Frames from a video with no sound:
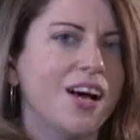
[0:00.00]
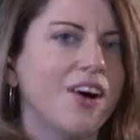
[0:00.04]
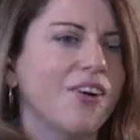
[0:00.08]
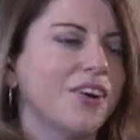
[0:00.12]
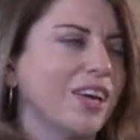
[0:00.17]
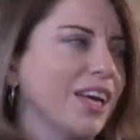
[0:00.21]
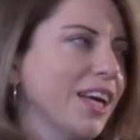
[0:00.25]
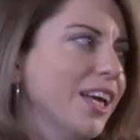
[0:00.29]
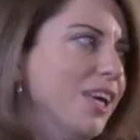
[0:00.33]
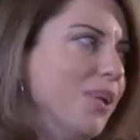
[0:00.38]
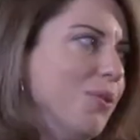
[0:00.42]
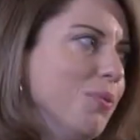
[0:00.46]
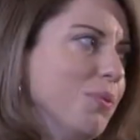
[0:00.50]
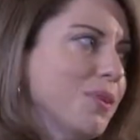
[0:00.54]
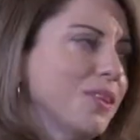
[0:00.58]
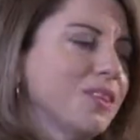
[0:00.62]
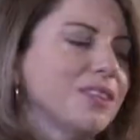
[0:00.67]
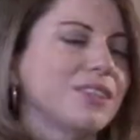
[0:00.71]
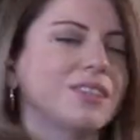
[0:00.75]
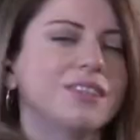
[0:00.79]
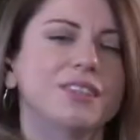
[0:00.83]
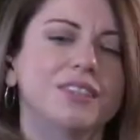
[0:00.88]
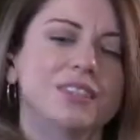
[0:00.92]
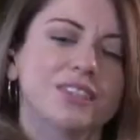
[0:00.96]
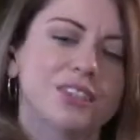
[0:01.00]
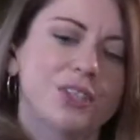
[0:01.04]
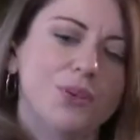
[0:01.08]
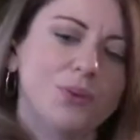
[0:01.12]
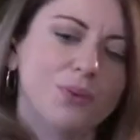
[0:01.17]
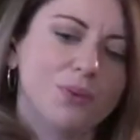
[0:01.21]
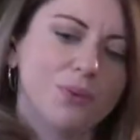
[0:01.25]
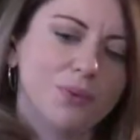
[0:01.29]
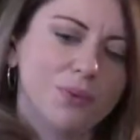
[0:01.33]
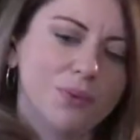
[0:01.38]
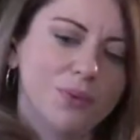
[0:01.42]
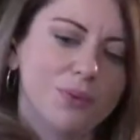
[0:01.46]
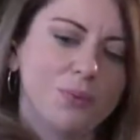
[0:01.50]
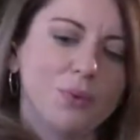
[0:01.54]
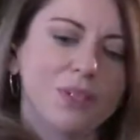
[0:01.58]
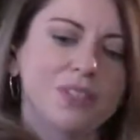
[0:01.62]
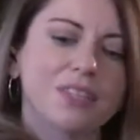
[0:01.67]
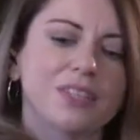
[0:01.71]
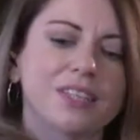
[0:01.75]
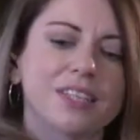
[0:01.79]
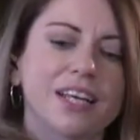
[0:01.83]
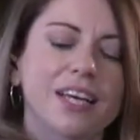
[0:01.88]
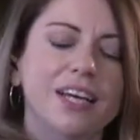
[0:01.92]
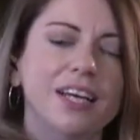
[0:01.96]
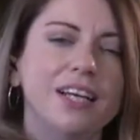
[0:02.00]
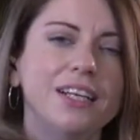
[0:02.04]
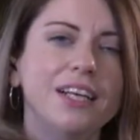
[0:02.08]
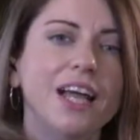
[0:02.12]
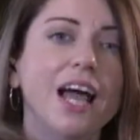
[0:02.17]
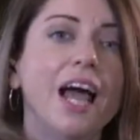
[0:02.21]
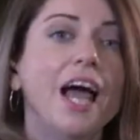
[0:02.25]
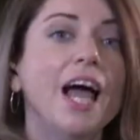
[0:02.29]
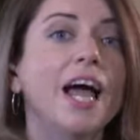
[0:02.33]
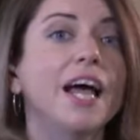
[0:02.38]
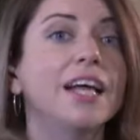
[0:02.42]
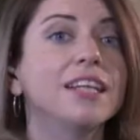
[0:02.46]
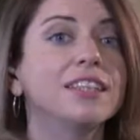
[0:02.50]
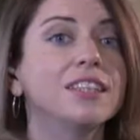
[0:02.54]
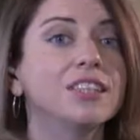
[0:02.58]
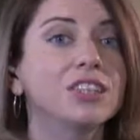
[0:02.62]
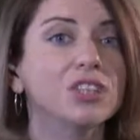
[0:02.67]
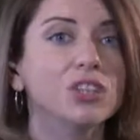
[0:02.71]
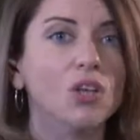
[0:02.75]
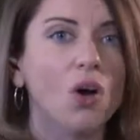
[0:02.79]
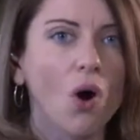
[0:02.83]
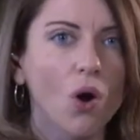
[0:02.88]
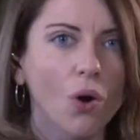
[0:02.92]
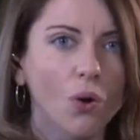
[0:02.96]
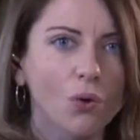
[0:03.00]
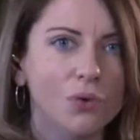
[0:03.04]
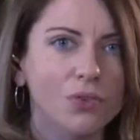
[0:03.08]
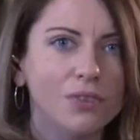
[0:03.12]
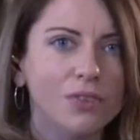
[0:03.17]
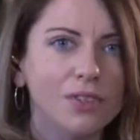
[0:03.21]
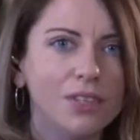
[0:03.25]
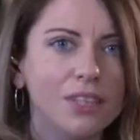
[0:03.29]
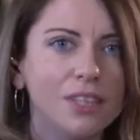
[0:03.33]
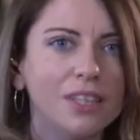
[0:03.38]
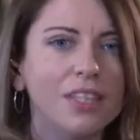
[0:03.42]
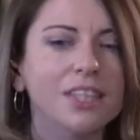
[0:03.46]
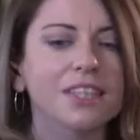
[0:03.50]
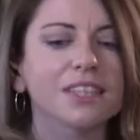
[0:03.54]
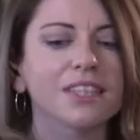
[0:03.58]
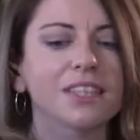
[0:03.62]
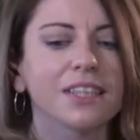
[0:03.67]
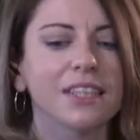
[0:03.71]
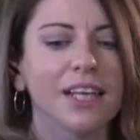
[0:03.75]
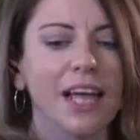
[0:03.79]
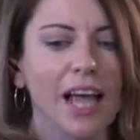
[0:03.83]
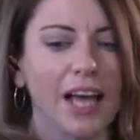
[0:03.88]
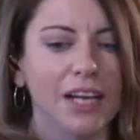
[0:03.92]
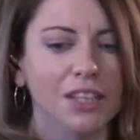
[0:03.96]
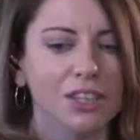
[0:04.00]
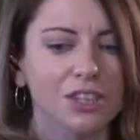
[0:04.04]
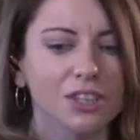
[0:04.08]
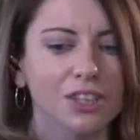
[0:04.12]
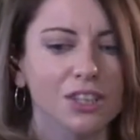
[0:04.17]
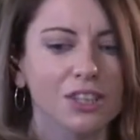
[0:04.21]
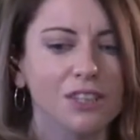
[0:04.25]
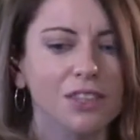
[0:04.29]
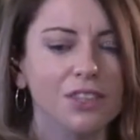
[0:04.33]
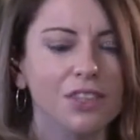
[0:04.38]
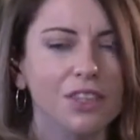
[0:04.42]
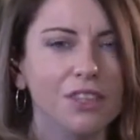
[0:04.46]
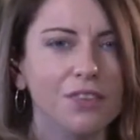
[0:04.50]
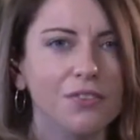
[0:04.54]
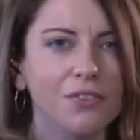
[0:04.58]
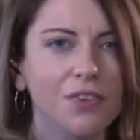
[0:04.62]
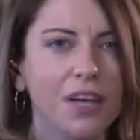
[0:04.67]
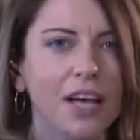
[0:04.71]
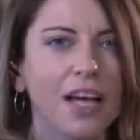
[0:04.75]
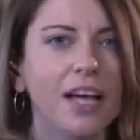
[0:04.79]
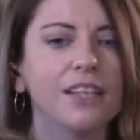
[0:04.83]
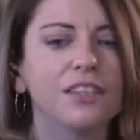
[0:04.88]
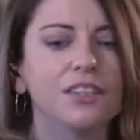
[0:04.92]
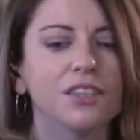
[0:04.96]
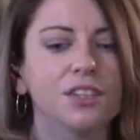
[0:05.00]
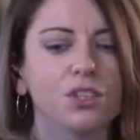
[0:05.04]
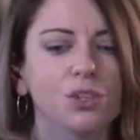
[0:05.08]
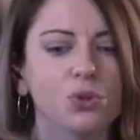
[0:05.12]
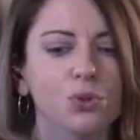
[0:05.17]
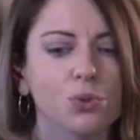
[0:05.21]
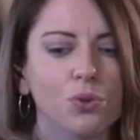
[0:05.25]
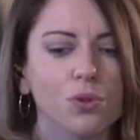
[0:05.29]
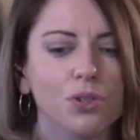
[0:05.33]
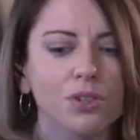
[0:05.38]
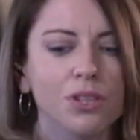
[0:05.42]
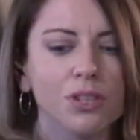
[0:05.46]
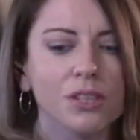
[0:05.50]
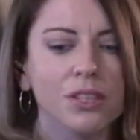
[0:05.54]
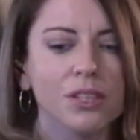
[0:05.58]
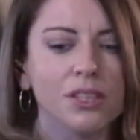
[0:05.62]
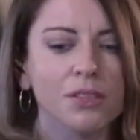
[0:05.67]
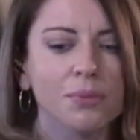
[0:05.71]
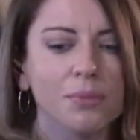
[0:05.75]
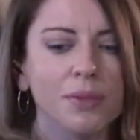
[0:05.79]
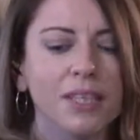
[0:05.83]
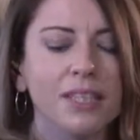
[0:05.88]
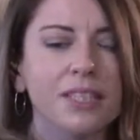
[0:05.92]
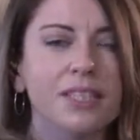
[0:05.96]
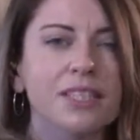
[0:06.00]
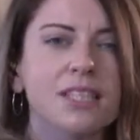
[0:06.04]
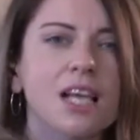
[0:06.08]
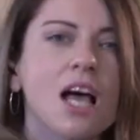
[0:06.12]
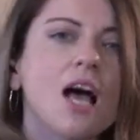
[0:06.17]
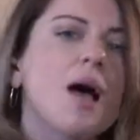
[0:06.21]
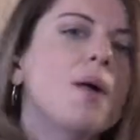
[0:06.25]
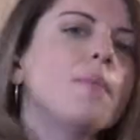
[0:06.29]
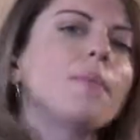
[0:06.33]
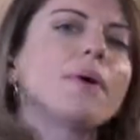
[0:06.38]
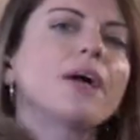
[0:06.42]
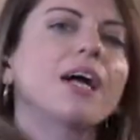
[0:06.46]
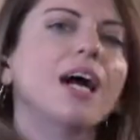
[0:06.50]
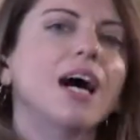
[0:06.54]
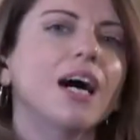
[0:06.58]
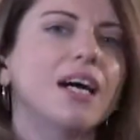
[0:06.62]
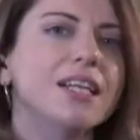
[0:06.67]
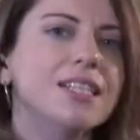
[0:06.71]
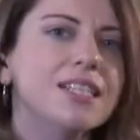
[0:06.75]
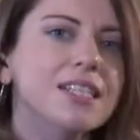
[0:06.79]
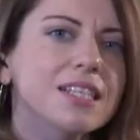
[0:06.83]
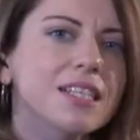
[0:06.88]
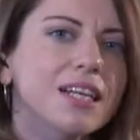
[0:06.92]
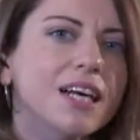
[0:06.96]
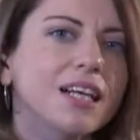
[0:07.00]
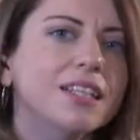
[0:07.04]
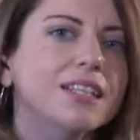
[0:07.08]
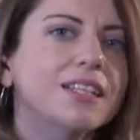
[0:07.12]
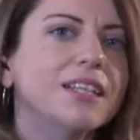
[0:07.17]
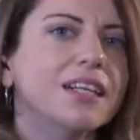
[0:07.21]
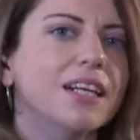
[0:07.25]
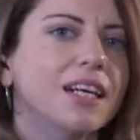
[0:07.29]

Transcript: Okay, one, so once again, hands-on is an adjective, and in Georgian it means kontrolle